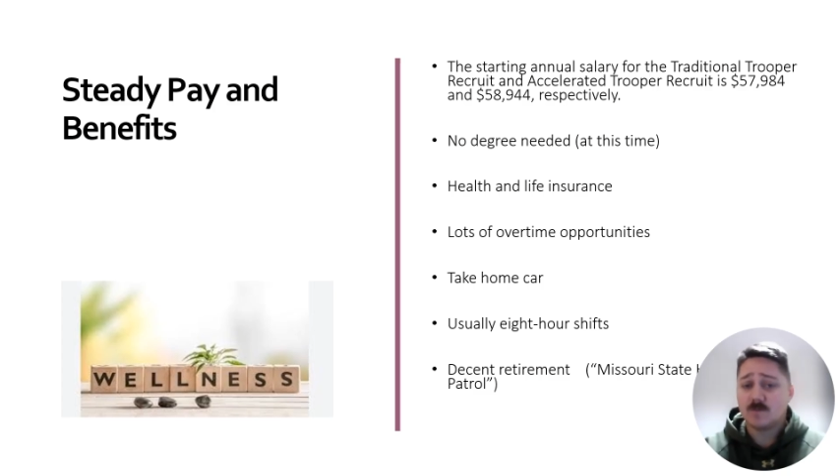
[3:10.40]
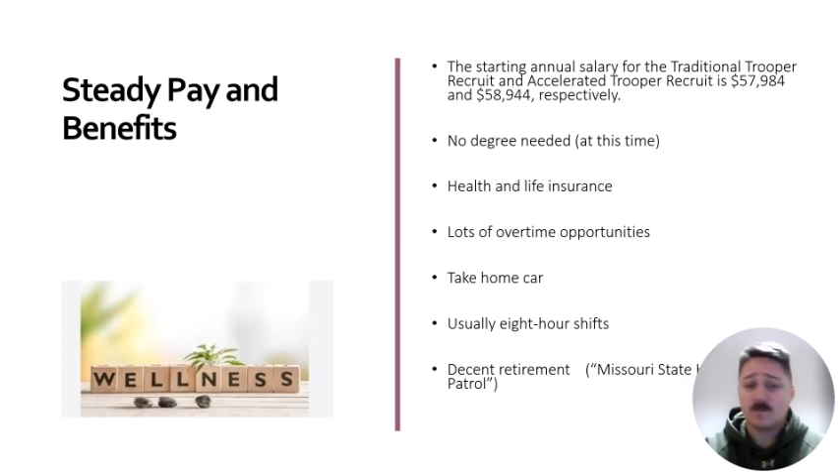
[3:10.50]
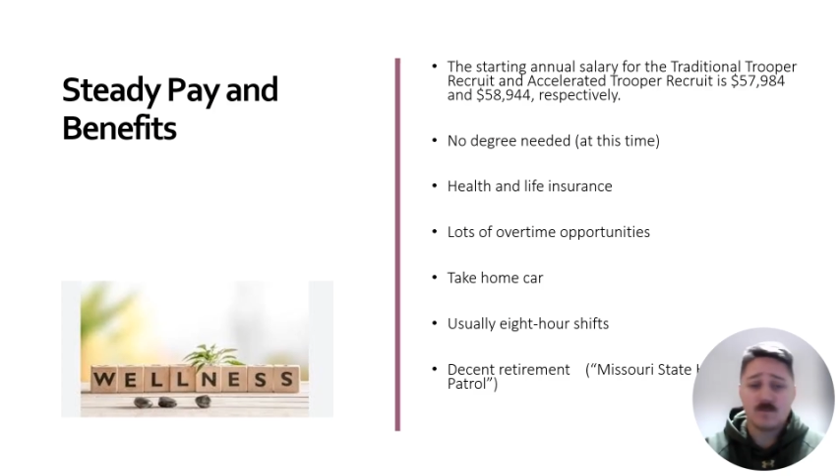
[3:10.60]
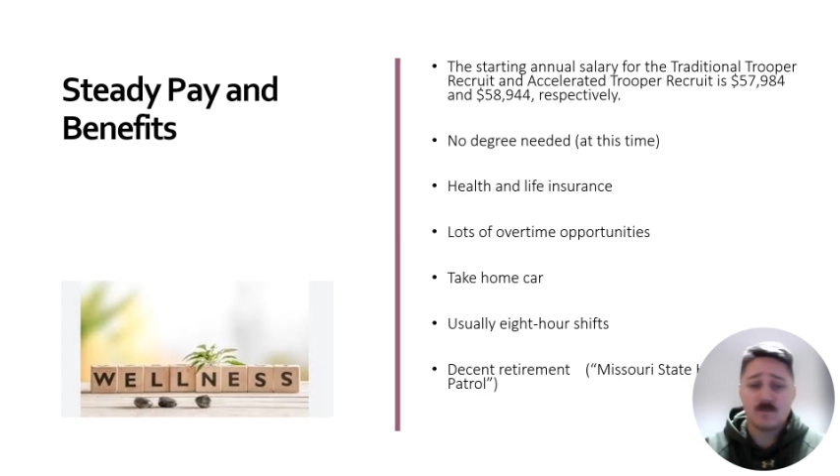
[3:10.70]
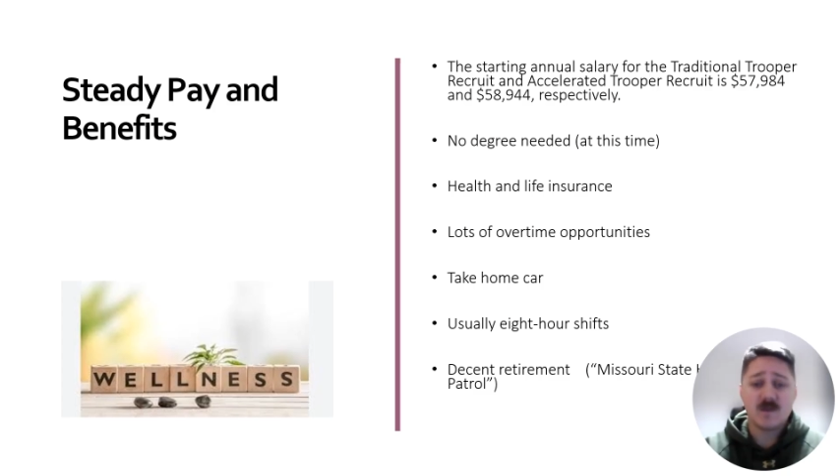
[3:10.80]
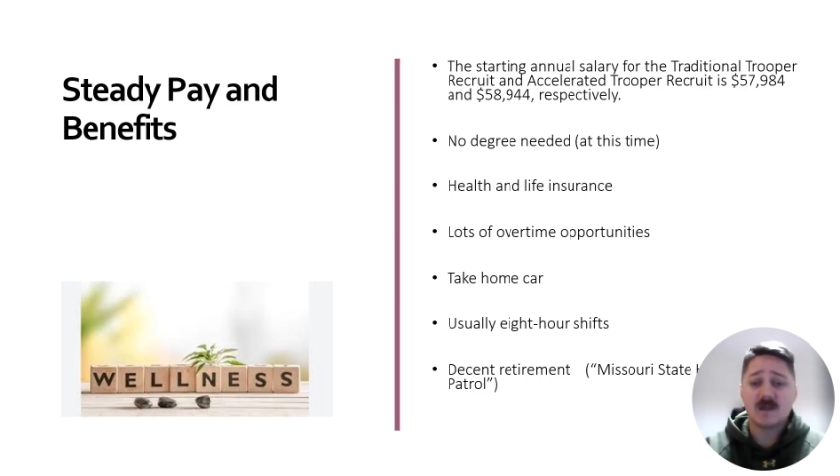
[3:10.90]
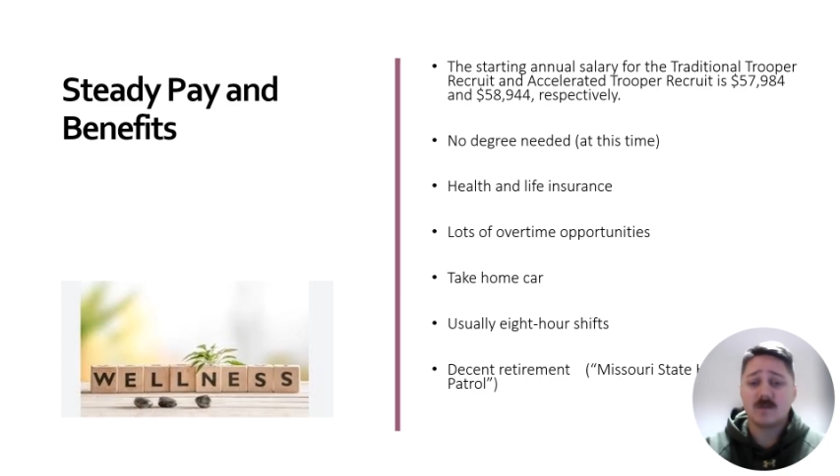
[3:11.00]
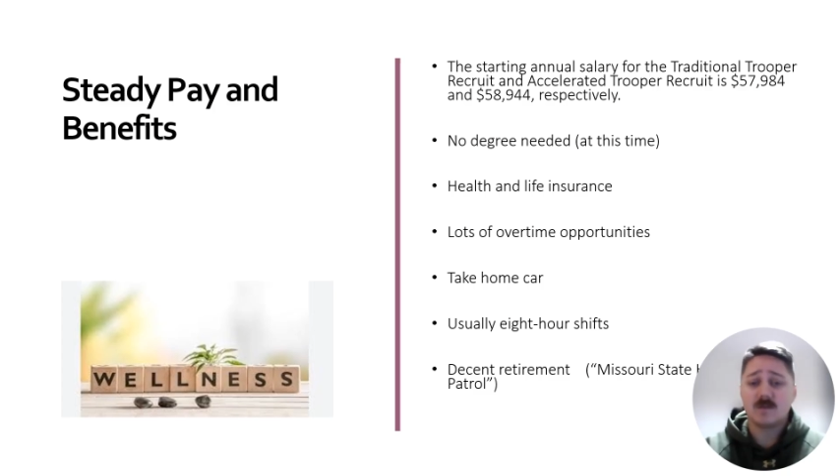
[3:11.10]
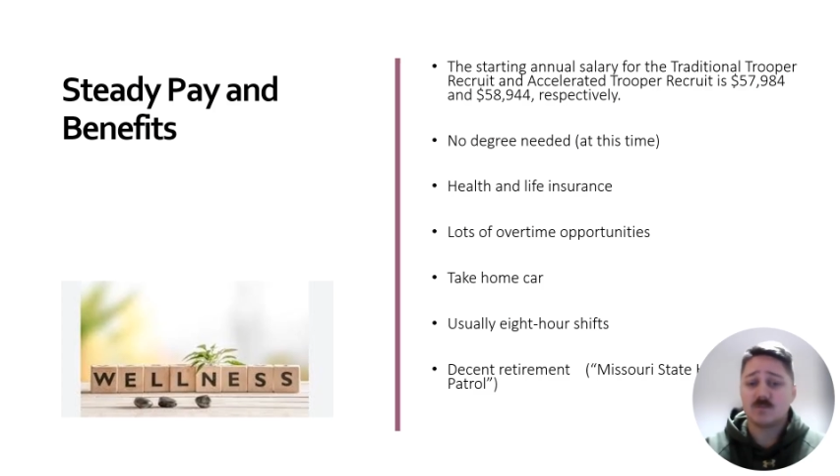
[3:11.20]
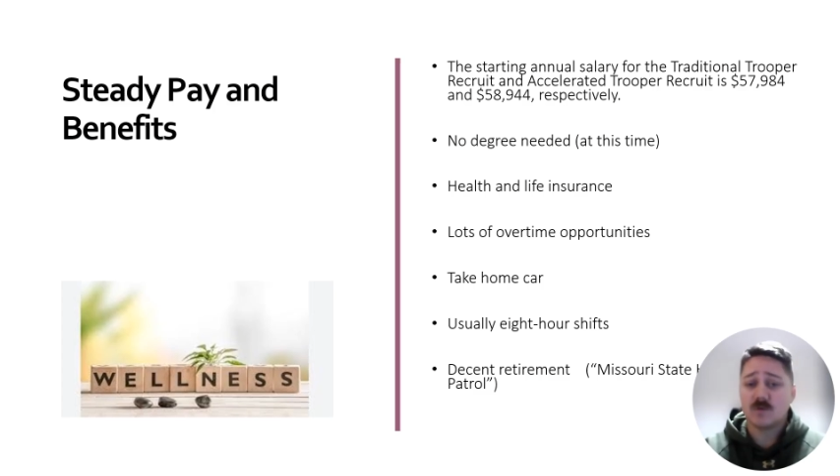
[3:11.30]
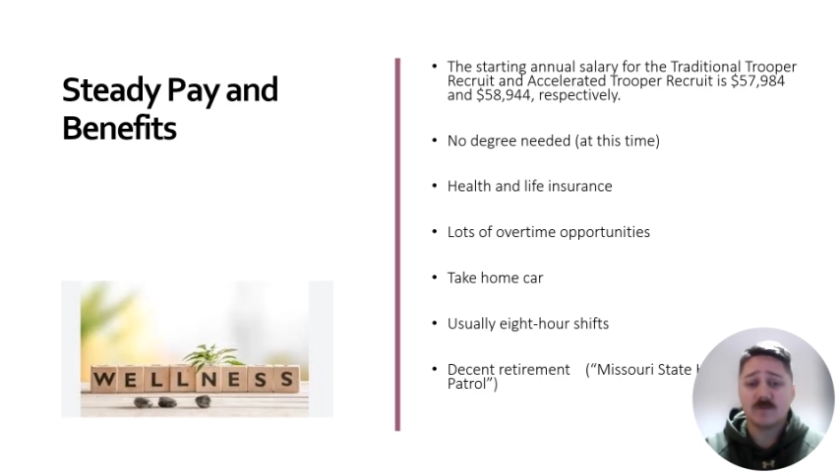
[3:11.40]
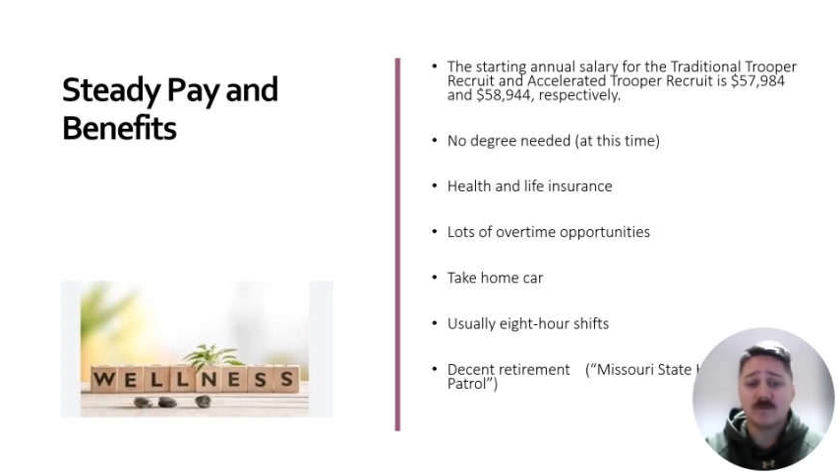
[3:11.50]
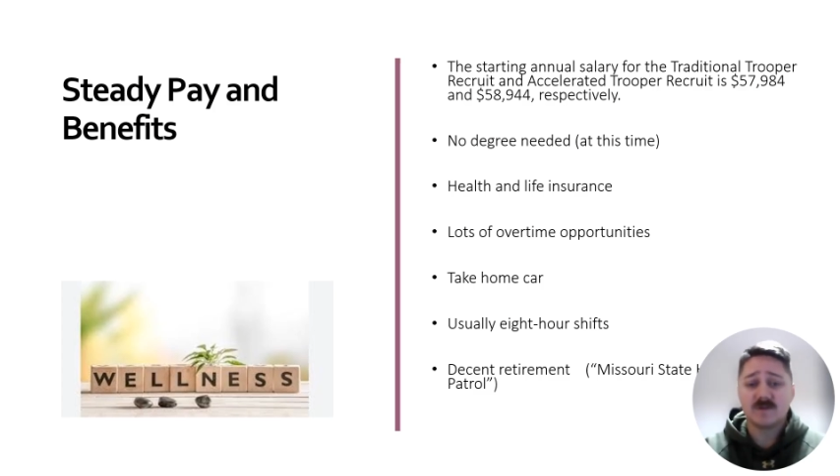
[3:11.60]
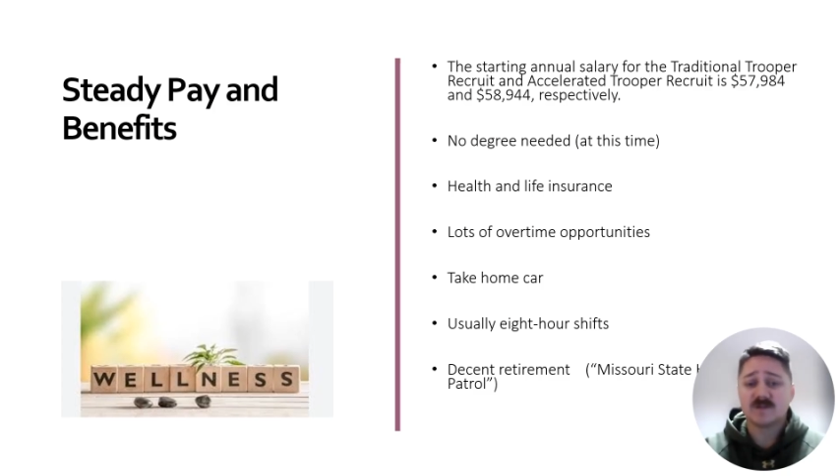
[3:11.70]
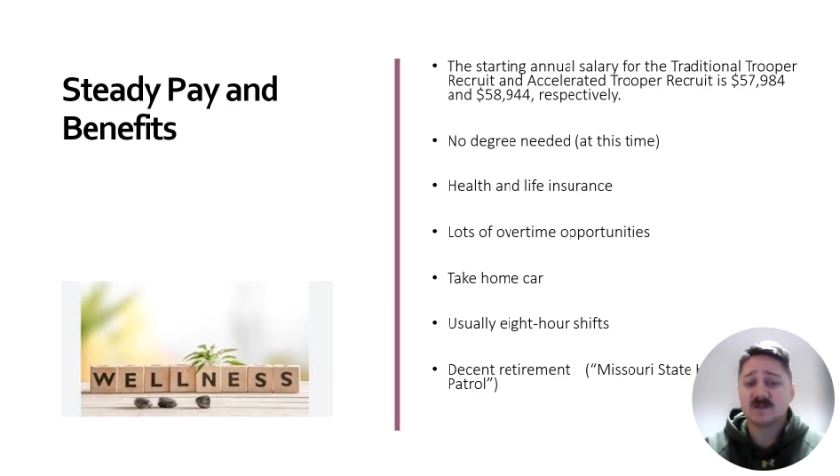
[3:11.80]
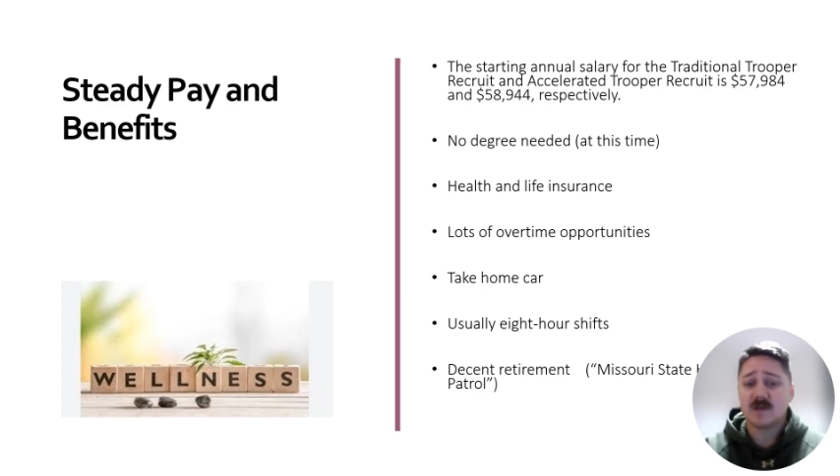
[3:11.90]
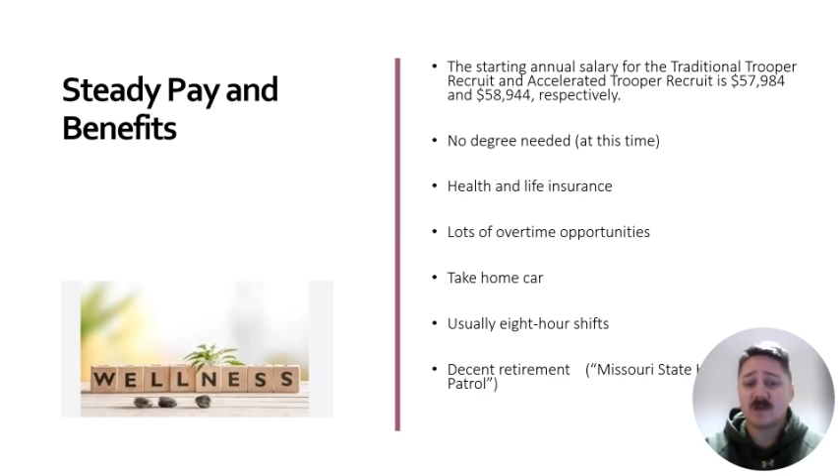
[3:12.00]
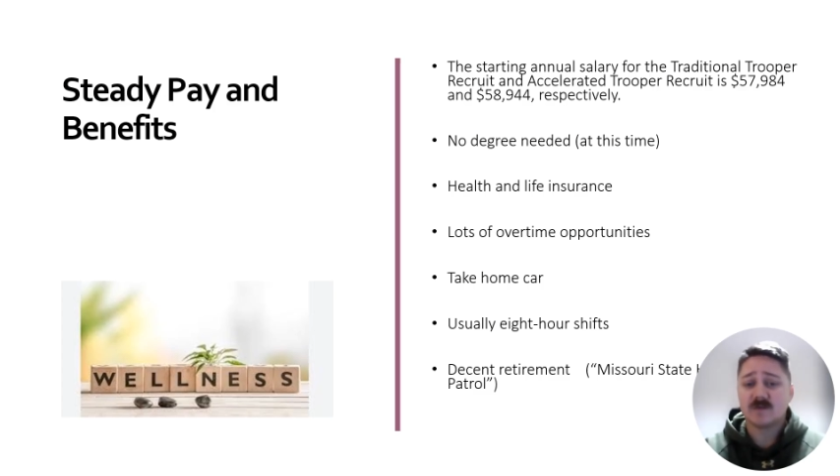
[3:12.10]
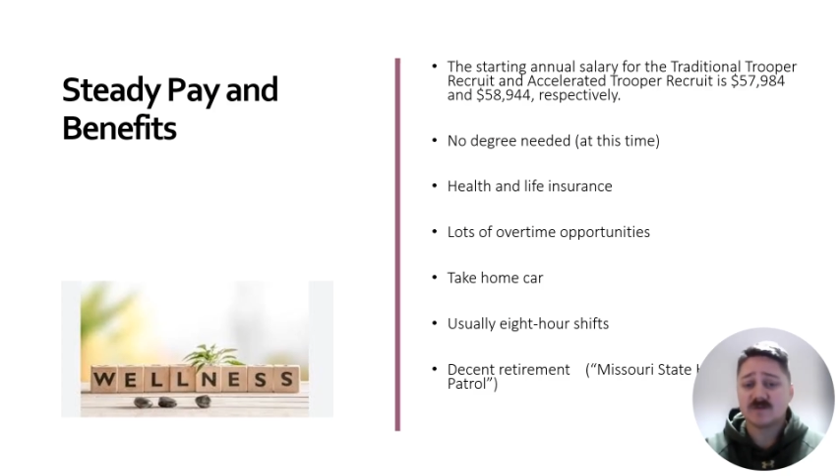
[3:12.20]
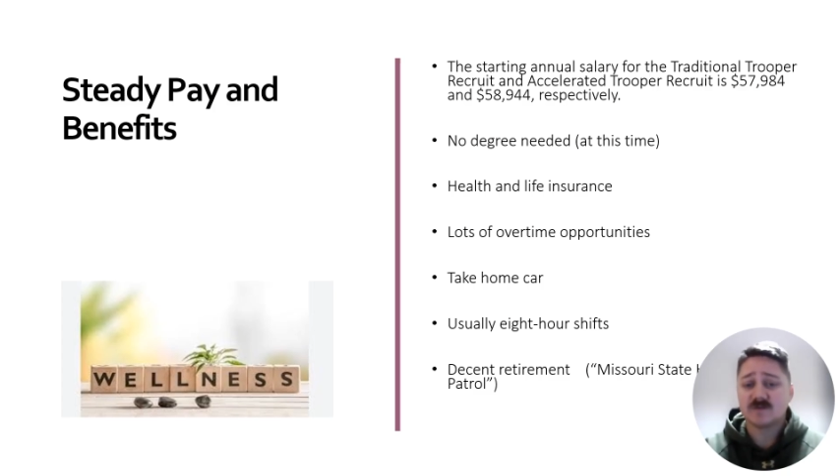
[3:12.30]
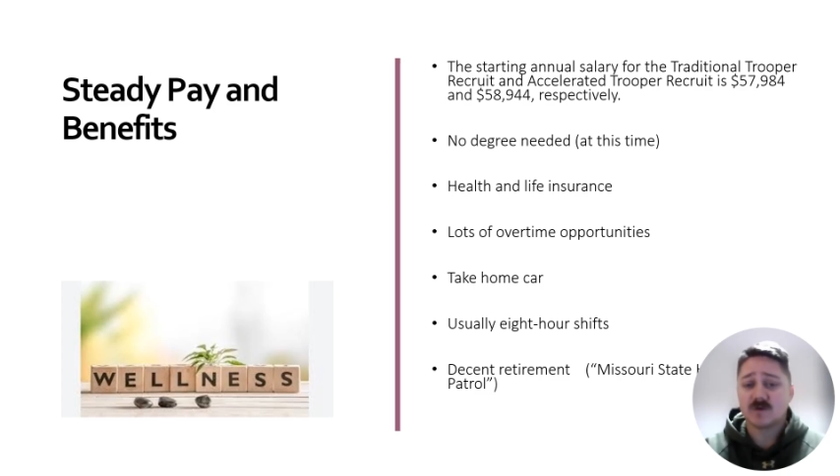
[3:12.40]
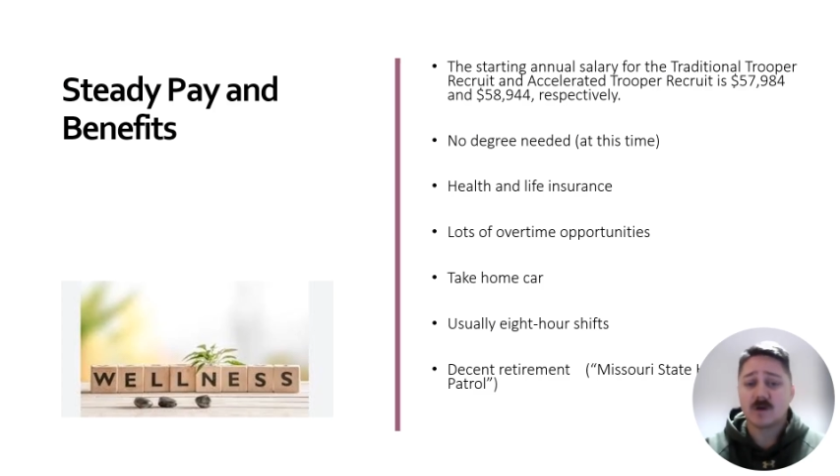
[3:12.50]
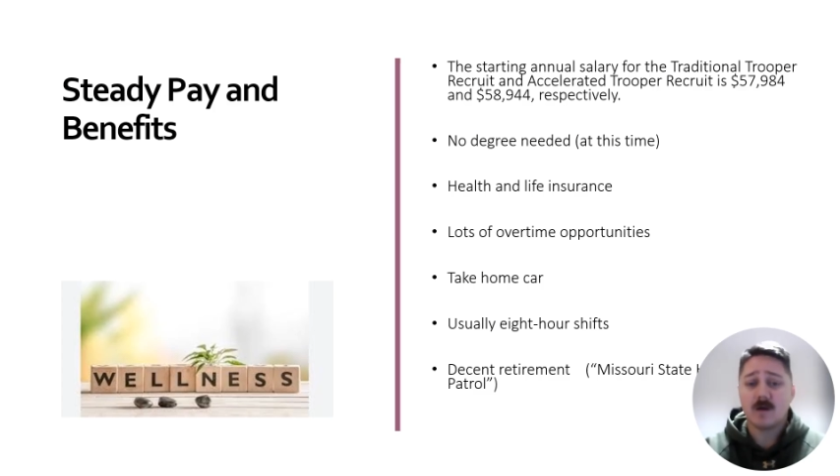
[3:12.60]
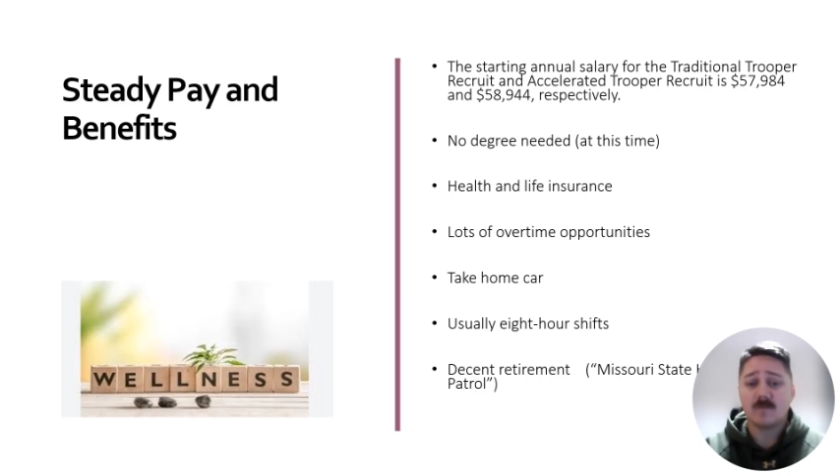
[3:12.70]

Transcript: making roughly 60,000 starting off,